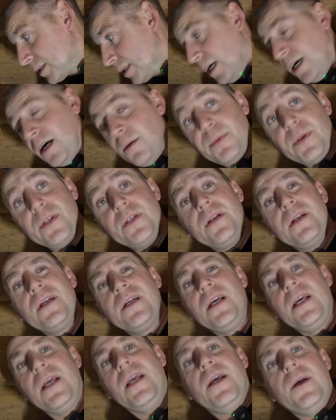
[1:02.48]
cupboard,
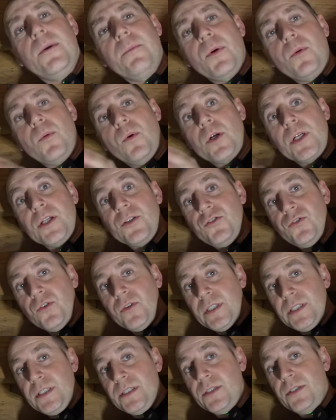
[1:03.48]
but what I'm going to
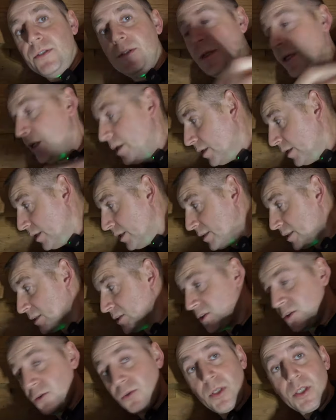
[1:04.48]
try and do is
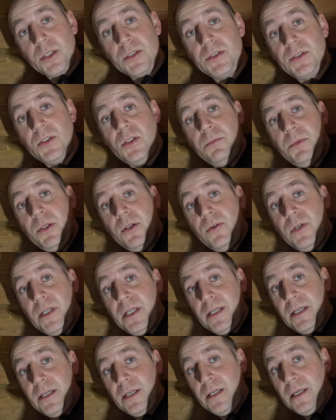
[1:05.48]
install the consumer
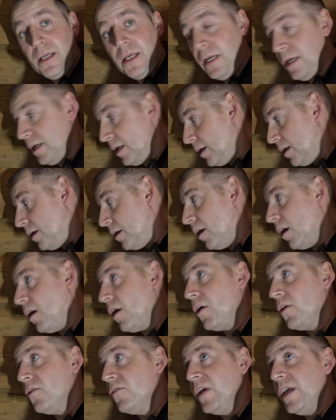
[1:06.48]
unit
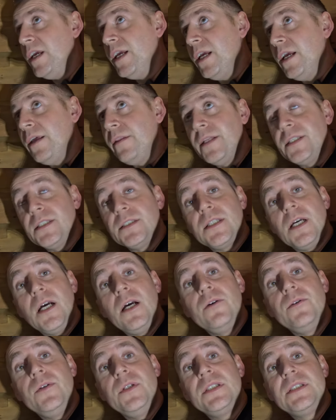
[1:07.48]
over here. This is the
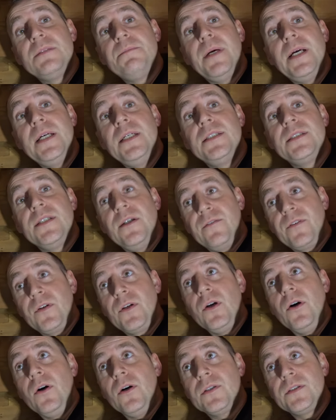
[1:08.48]
only space I've
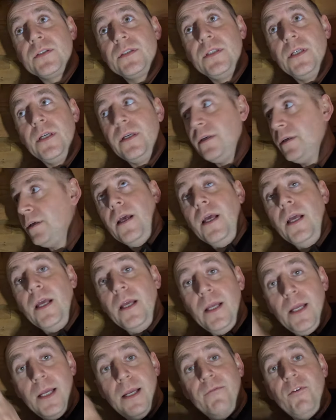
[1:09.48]
got.
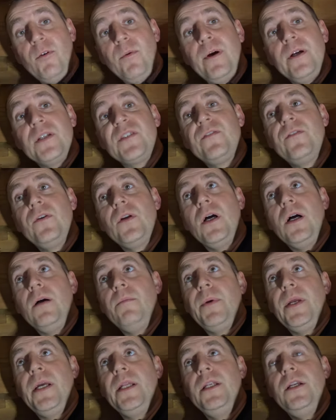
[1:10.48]
Everywhere is full up
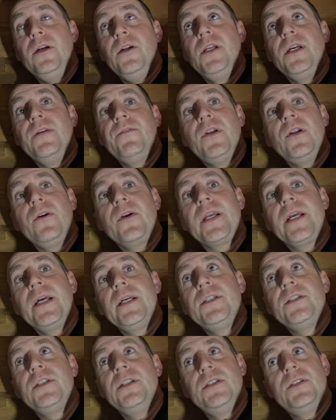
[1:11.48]
and the only other
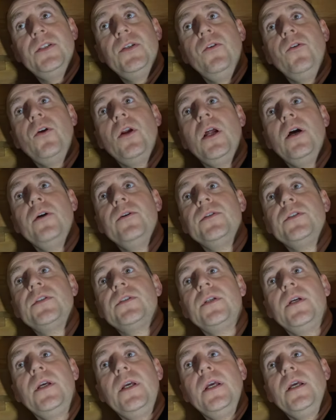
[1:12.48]
location is too close
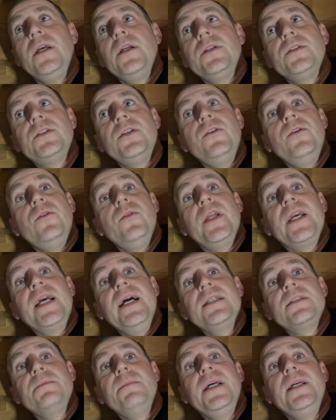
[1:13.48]
to the
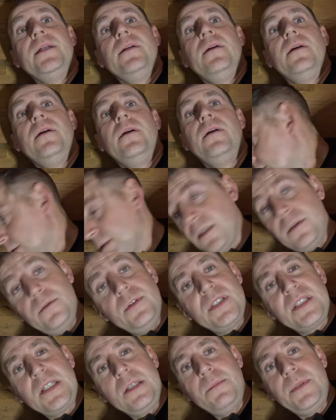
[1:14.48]
gas main. So
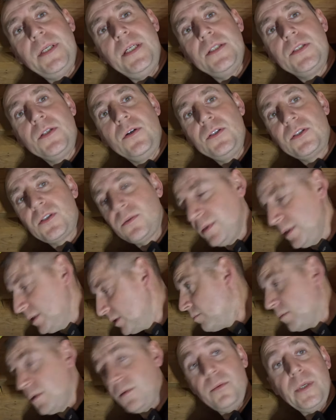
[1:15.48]
it's going to be a tight squeeze,
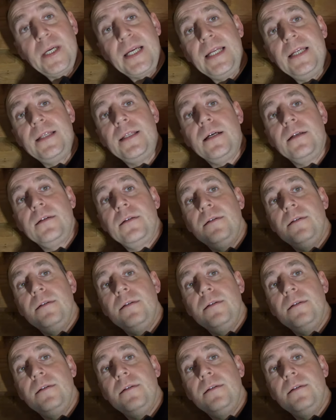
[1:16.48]
but we'll get it done.